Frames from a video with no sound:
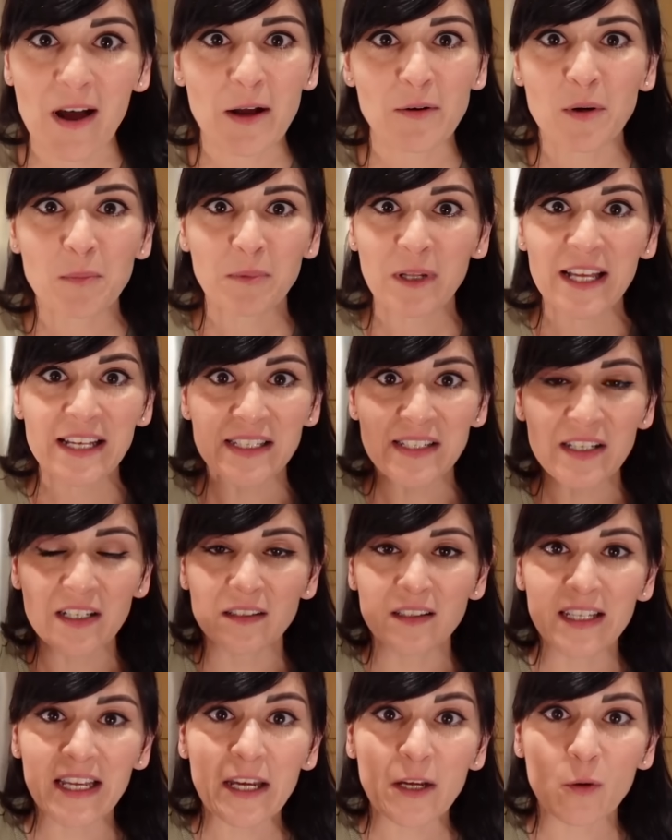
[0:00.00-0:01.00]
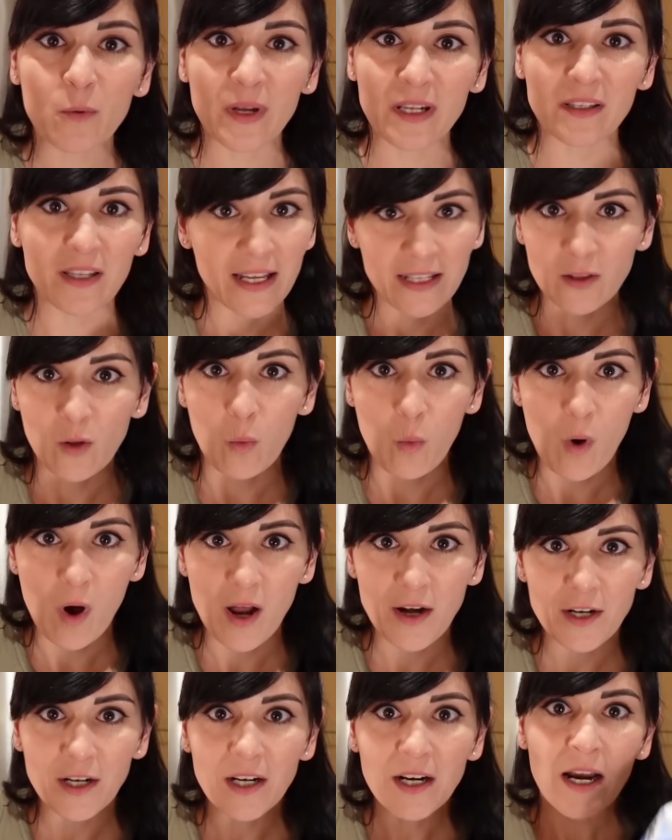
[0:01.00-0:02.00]
I replace the liquid, like the
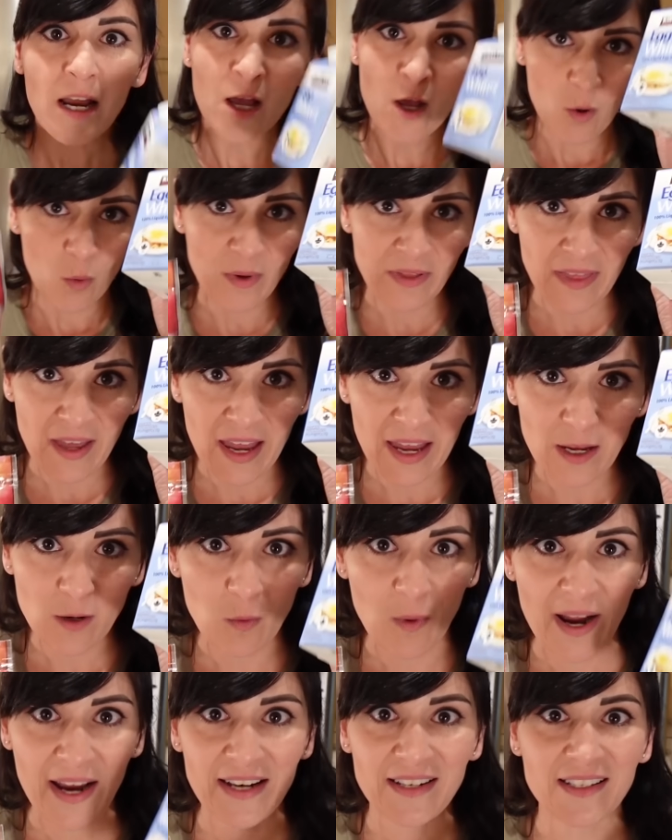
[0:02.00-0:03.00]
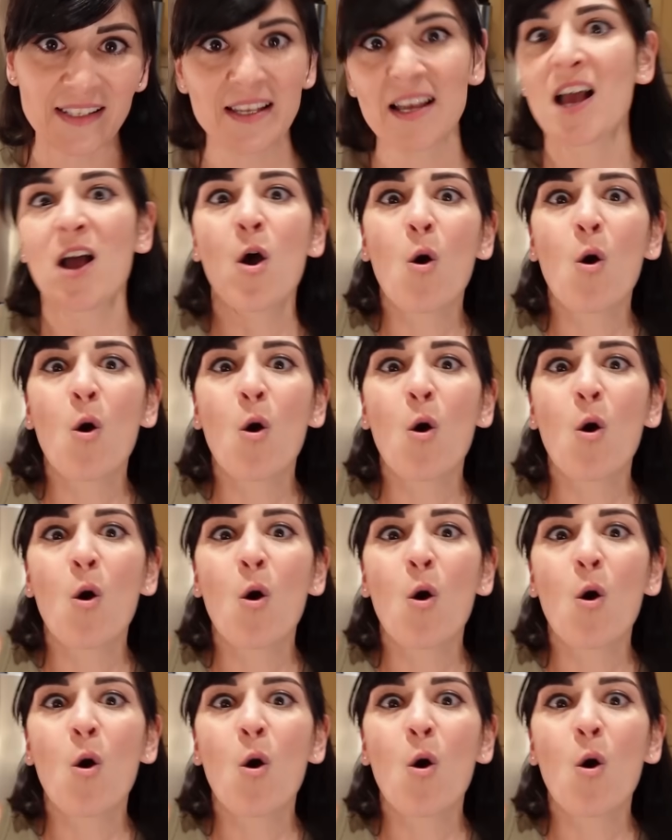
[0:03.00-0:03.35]
water, with egg whites.